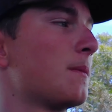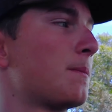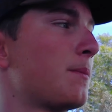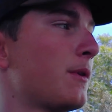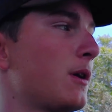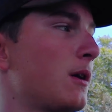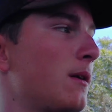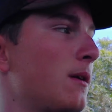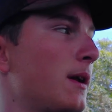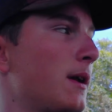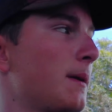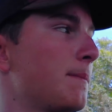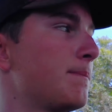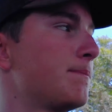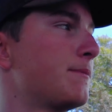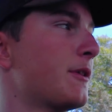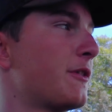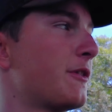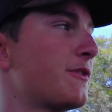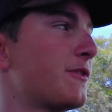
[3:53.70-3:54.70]
probably
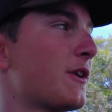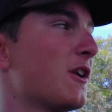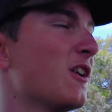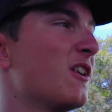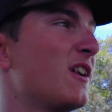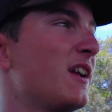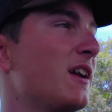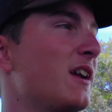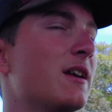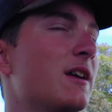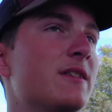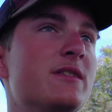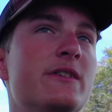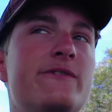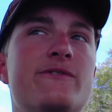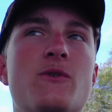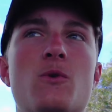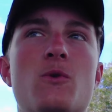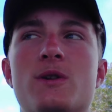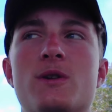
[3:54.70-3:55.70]
the 30 and the
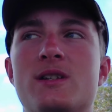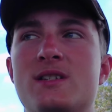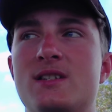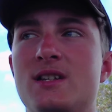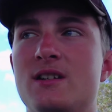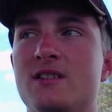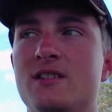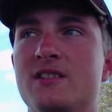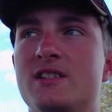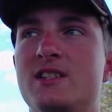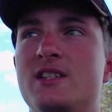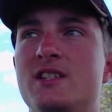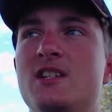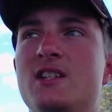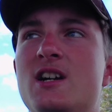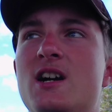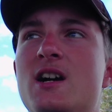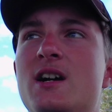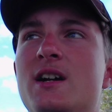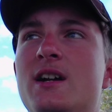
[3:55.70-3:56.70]
40 series
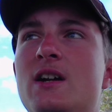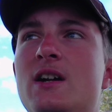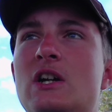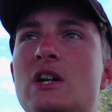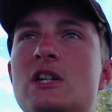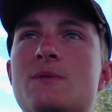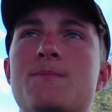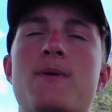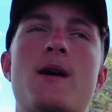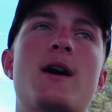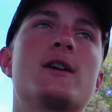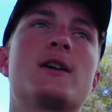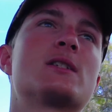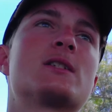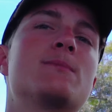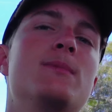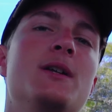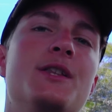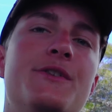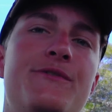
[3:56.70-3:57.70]
John Deere's,
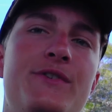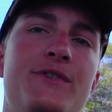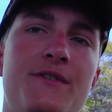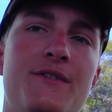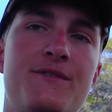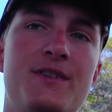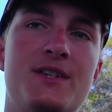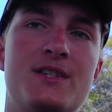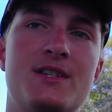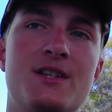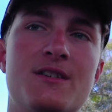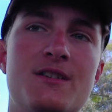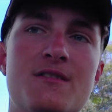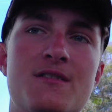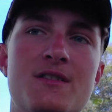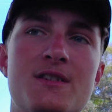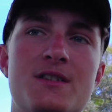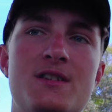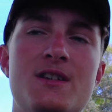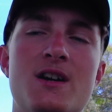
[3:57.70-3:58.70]
possibly the 50
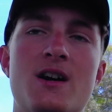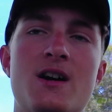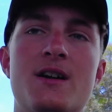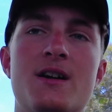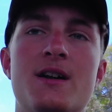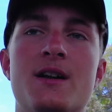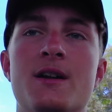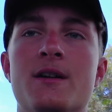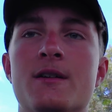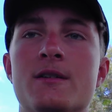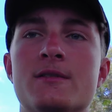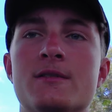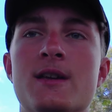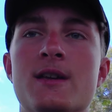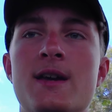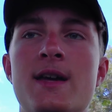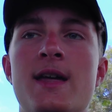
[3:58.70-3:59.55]
series John Deere's,